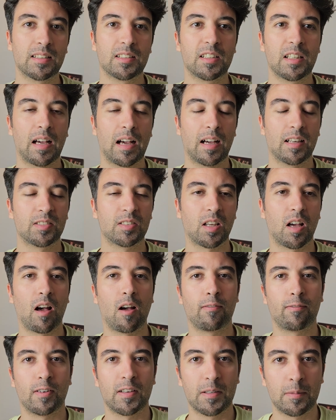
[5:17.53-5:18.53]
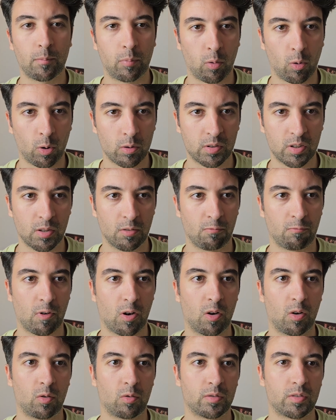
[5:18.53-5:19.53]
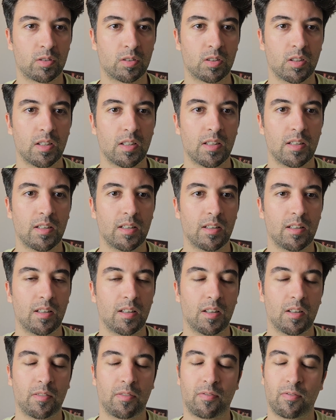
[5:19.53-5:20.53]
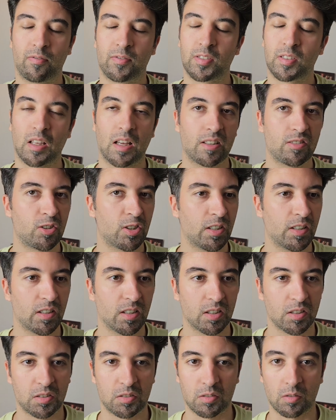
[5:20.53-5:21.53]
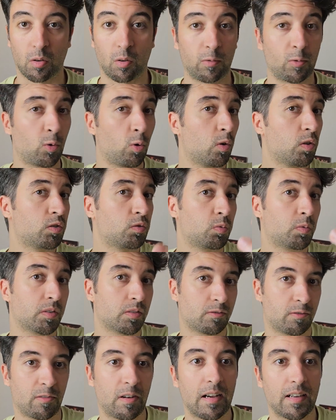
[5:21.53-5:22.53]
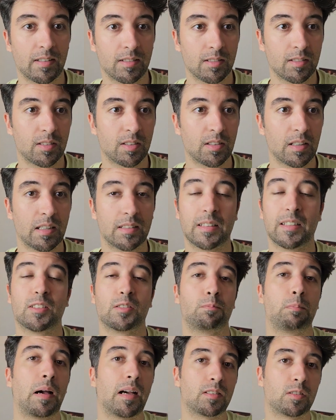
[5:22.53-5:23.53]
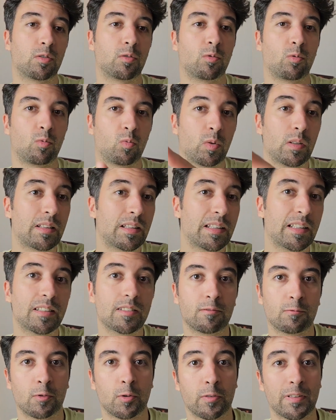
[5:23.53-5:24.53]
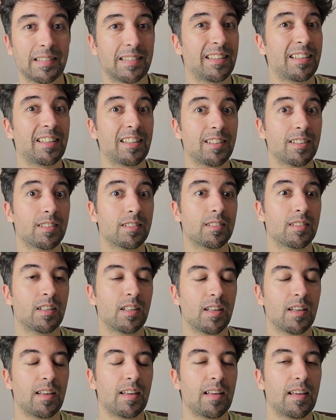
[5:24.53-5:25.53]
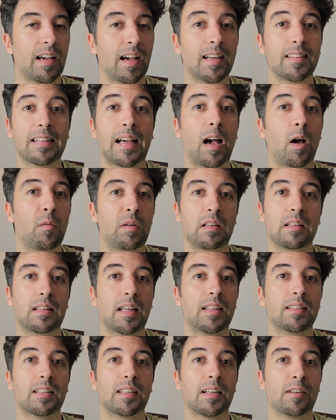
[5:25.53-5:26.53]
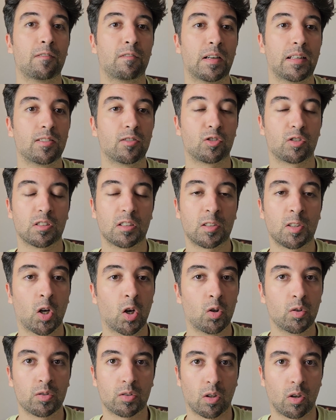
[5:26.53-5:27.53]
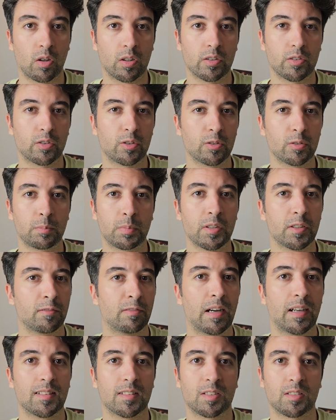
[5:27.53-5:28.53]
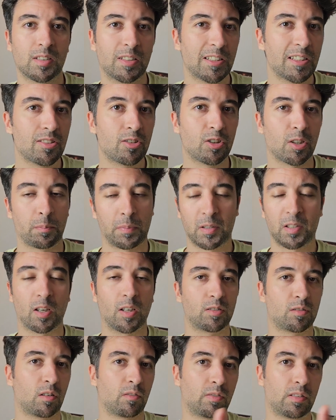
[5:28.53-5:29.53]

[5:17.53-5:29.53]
he has other important roles, such as, of course, with Rand and his battle within Rhuridian, and how he then eventually goes on to be Rand's teacher because of